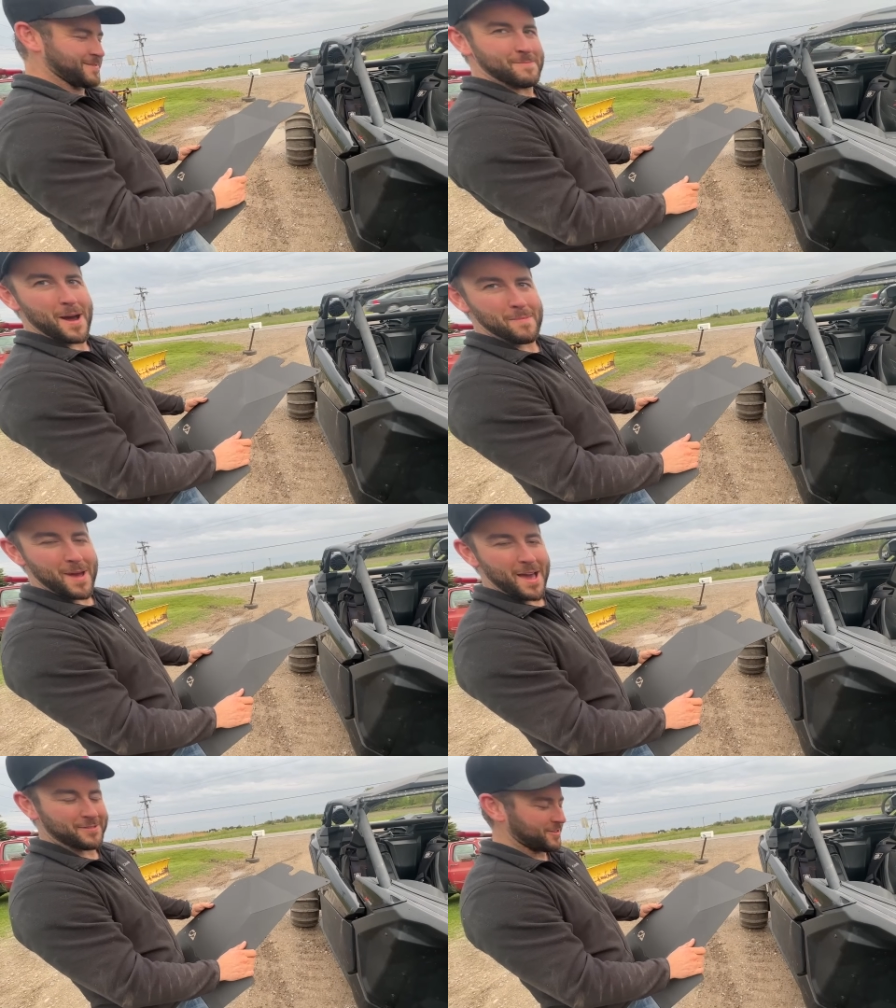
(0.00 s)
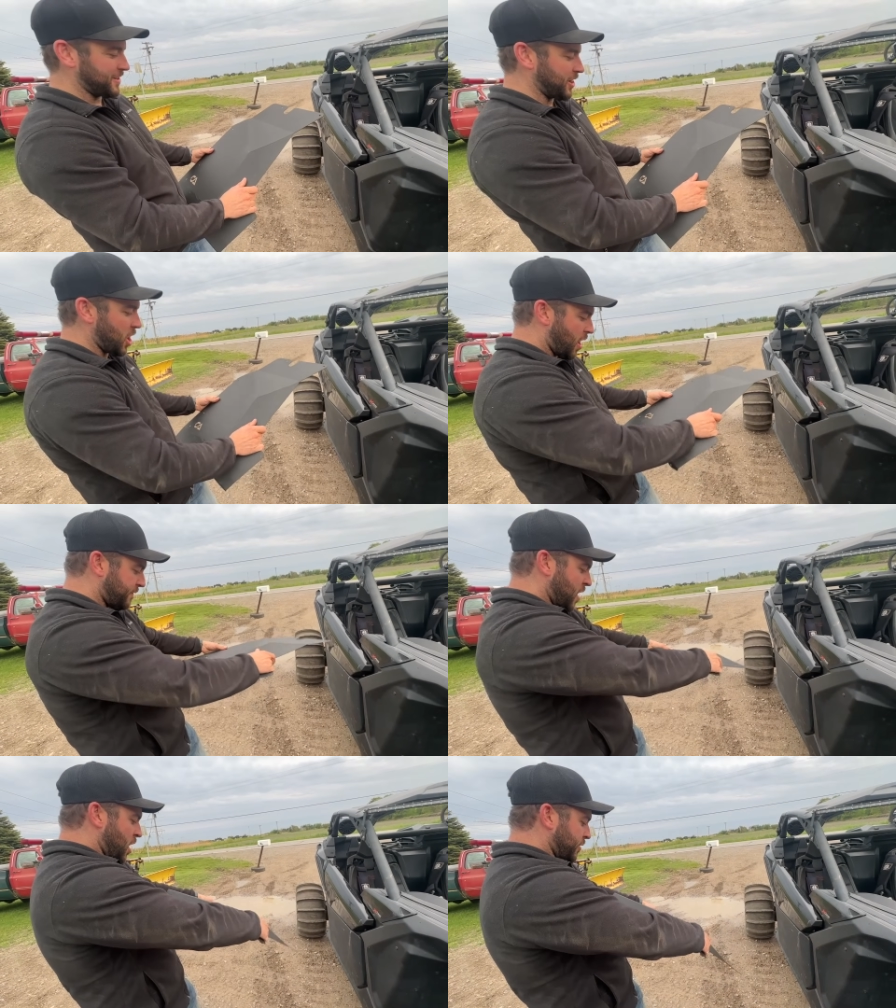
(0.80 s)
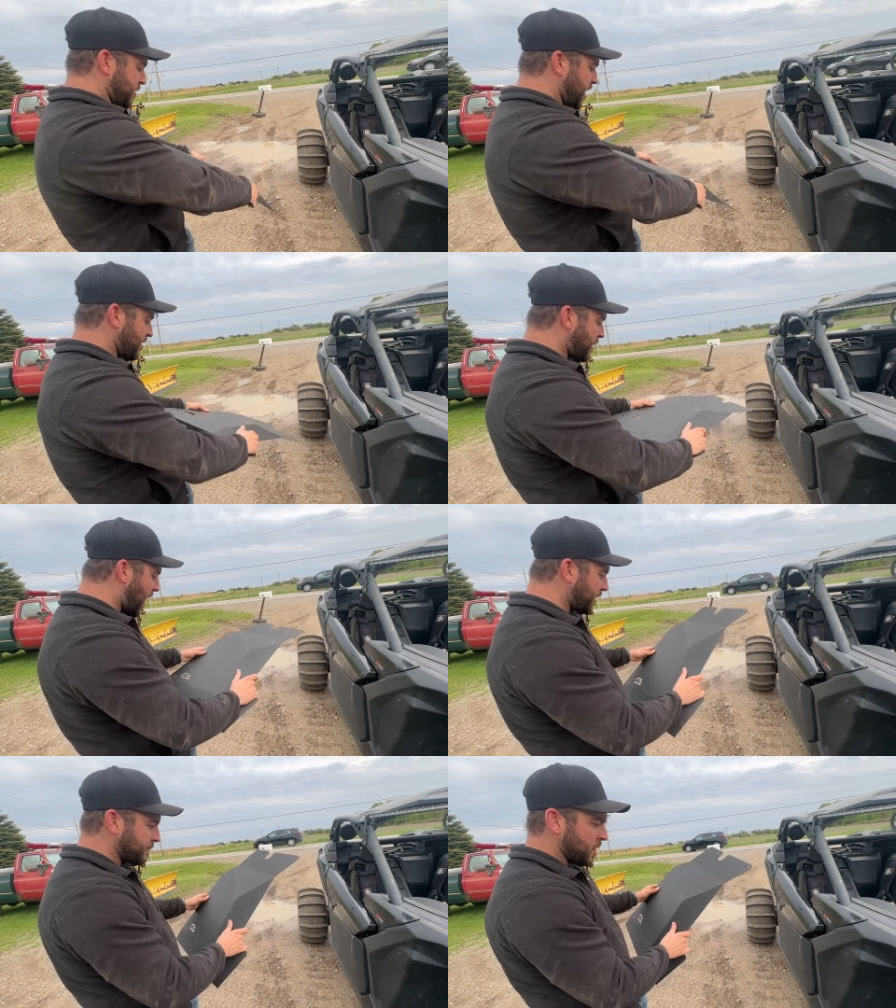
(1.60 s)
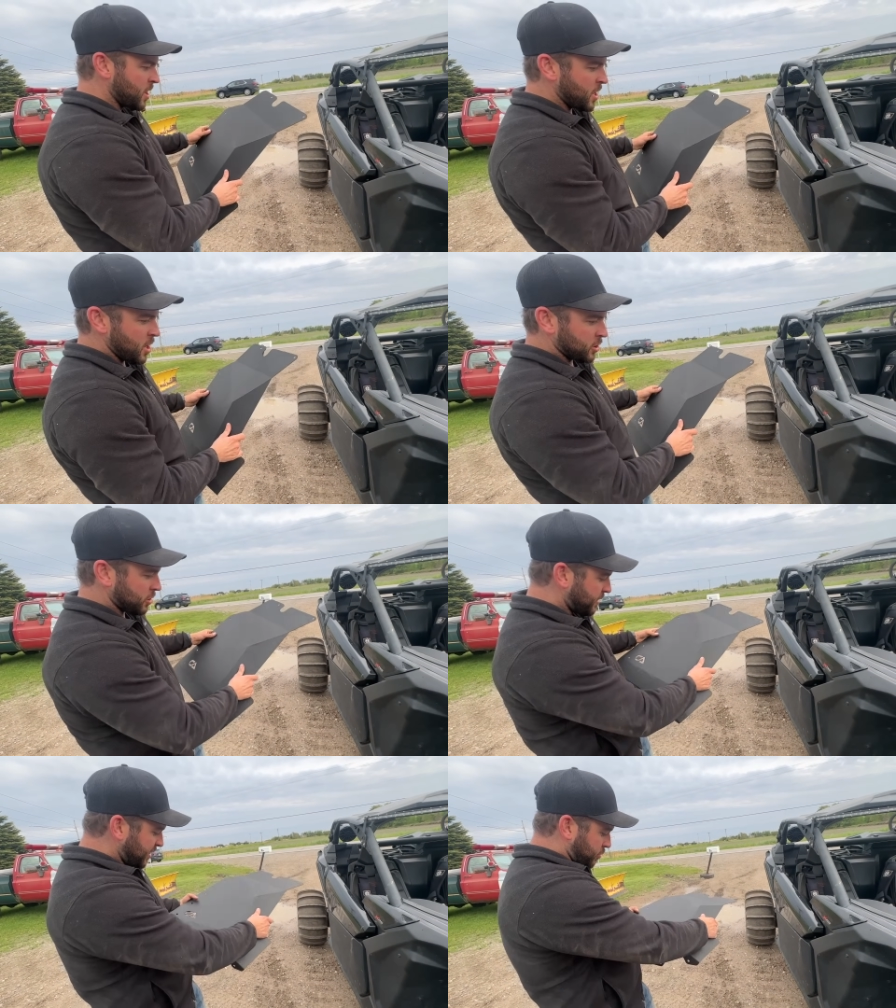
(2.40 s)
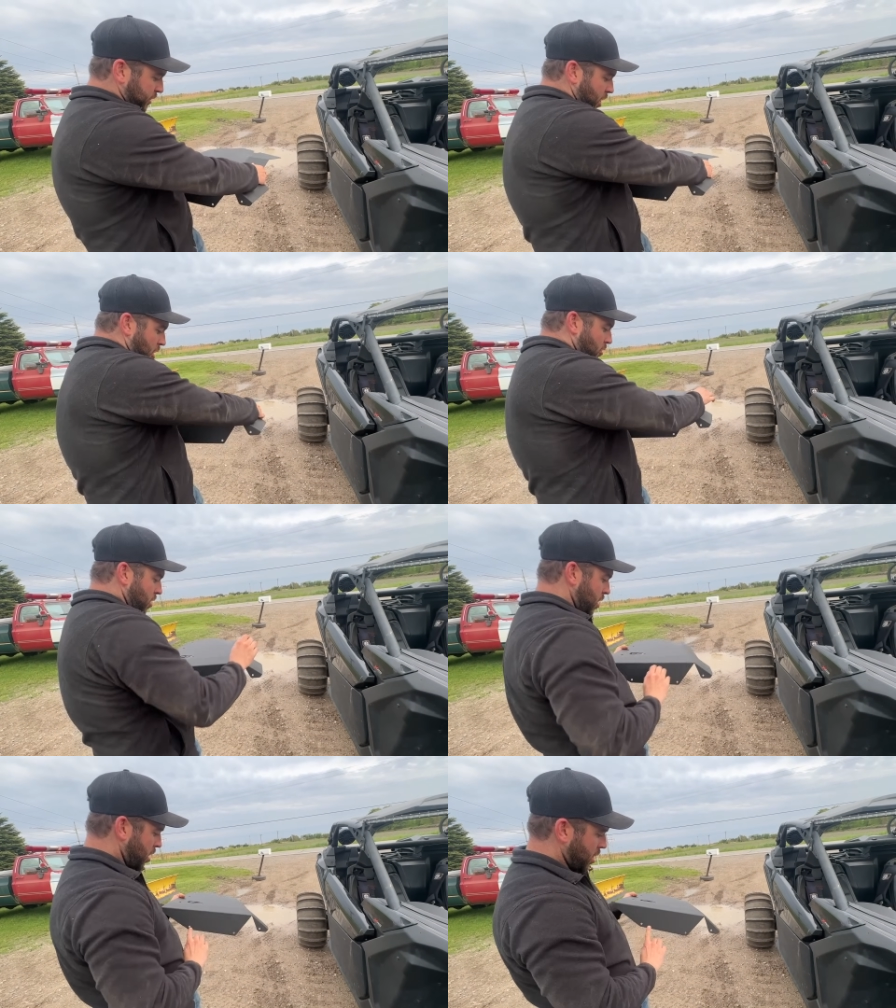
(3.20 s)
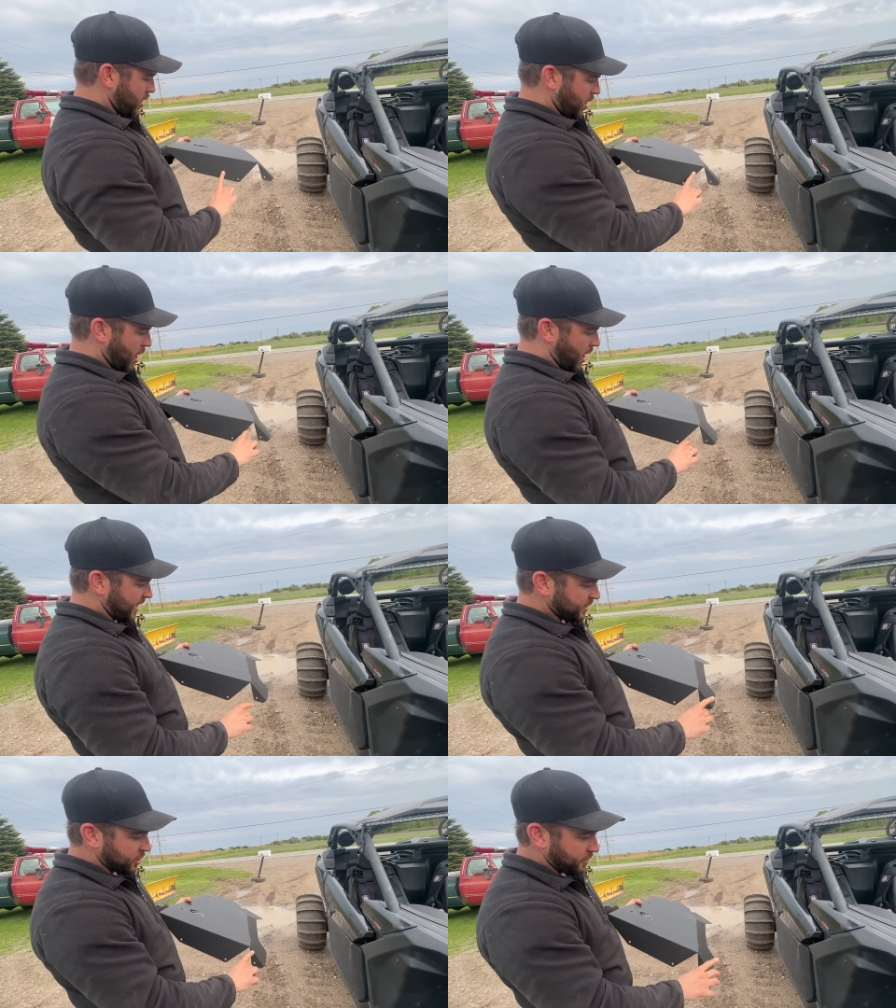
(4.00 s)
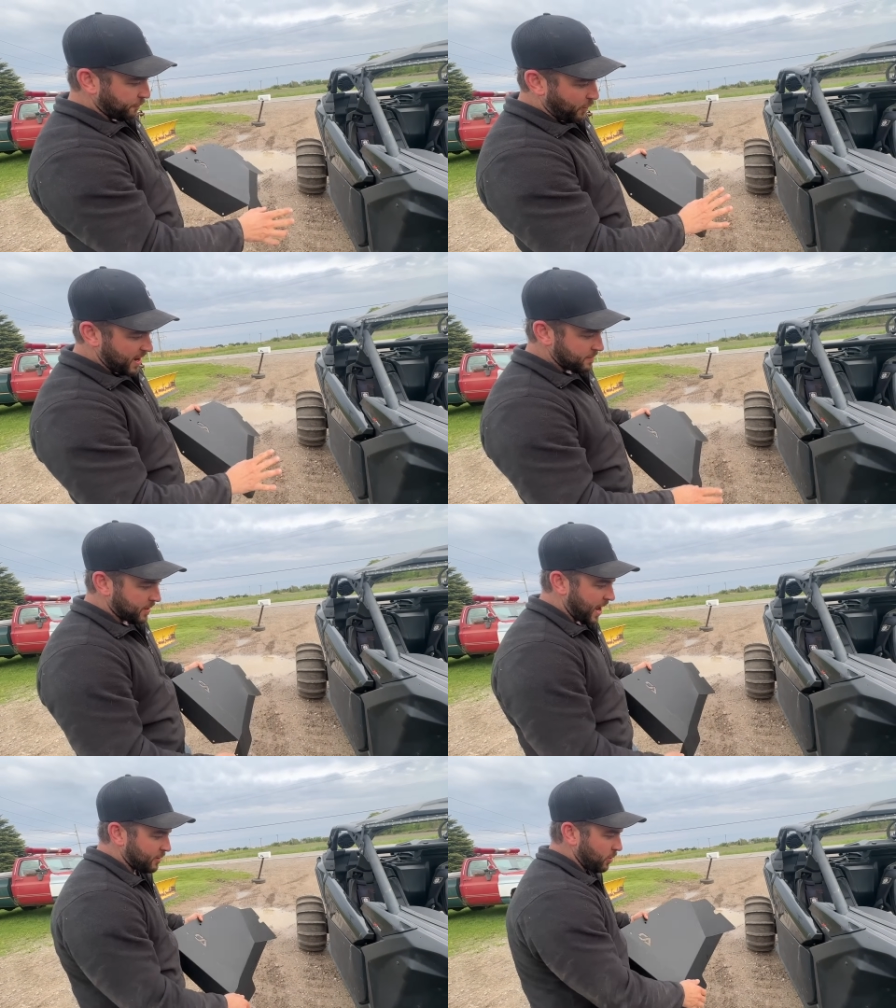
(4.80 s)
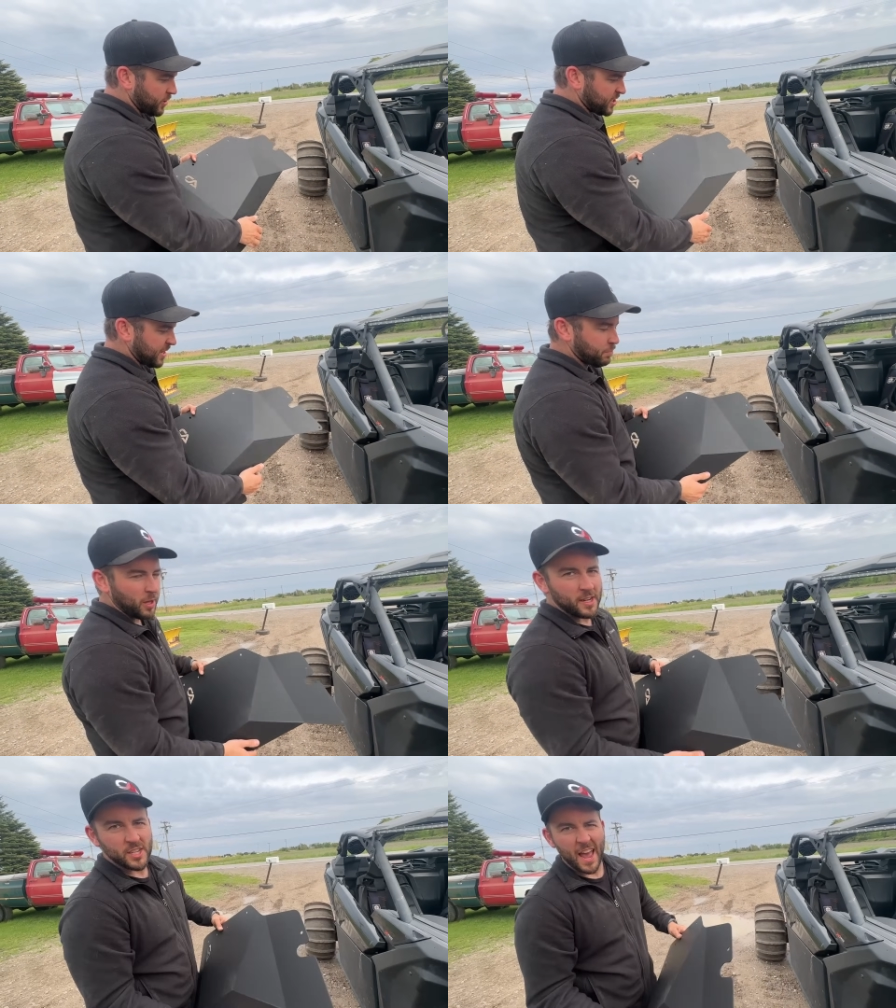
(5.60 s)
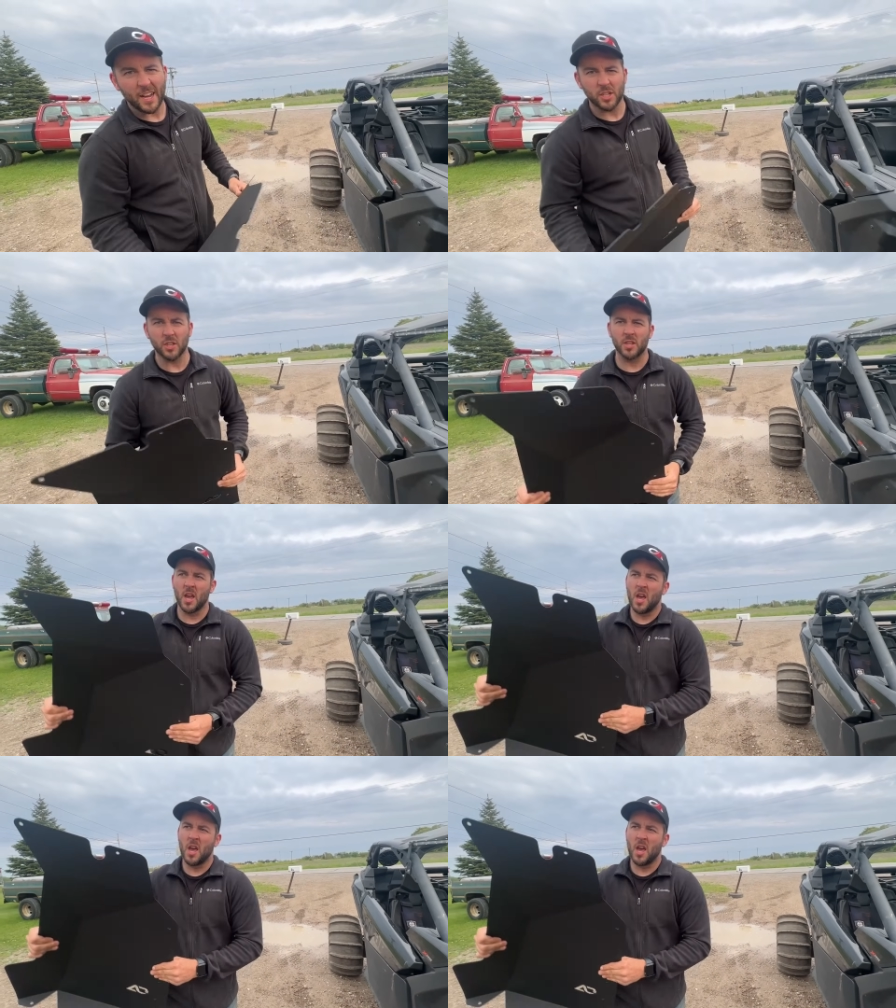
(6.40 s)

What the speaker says: My math's a little off. 3 on the bottom. So these would go into the frame, kind of where the skid plate attaches.